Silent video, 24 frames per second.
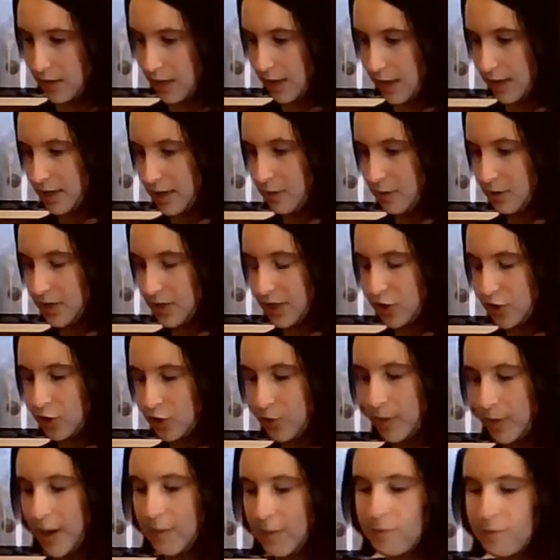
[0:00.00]
I think with tissue
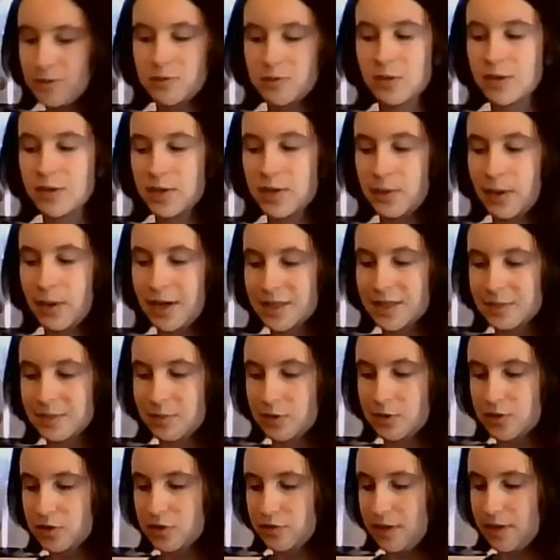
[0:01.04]
paper as well, you are
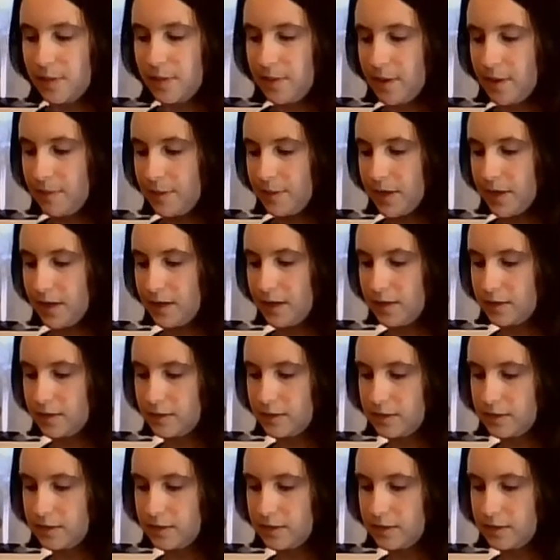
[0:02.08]
supposed to rip it a bit.